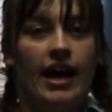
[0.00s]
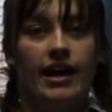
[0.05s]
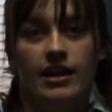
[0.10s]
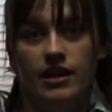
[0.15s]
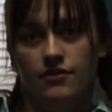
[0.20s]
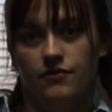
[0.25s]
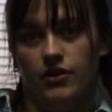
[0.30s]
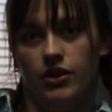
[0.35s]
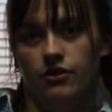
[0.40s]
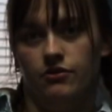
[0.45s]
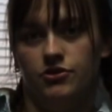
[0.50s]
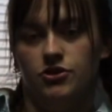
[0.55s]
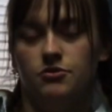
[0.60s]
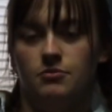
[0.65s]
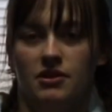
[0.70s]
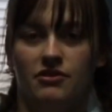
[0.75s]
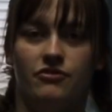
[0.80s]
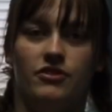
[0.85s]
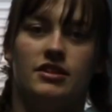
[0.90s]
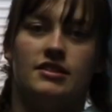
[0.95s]
and it involved
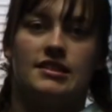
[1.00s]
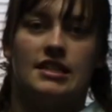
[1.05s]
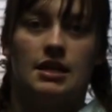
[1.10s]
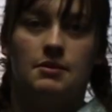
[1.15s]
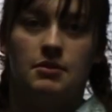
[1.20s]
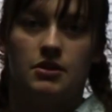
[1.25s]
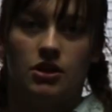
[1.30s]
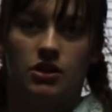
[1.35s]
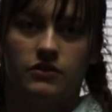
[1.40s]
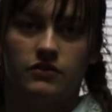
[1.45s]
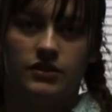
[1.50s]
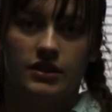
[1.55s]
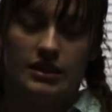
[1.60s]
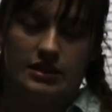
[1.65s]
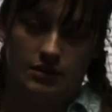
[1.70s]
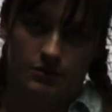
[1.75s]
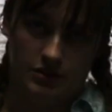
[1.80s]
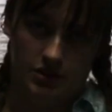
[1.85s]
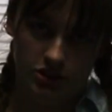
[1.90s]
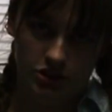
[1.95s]
2 of my friends coming over
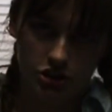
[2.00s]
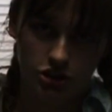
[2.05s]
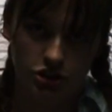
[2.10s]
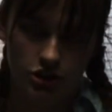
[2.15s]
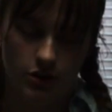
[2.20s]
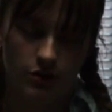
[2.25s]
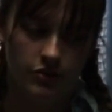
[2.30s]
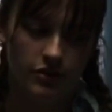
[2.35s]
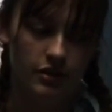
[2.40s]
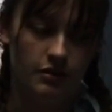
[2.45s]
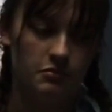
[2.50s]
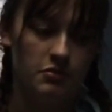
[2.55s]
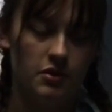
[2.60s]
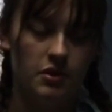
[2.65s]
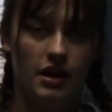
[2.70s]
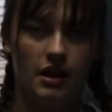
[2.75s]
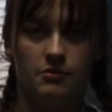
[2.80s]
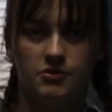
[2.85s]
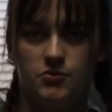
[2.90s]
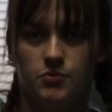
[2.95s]
because I wanted to show them
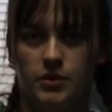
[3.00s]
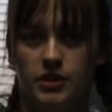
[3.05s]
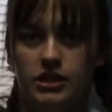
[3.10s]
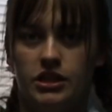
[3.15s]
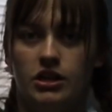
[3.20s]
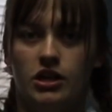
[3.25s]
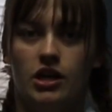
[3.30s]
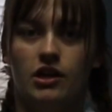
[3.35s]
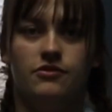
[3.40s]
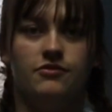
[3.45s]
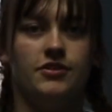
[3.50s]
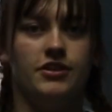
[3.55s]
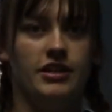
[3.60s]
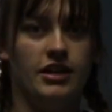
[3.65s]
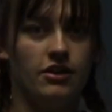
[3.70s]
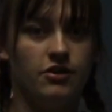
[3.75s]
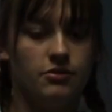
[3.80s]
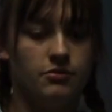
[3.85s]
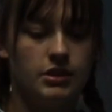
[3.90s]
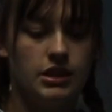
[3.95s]
what I was working on for
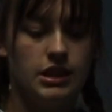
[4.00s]
the other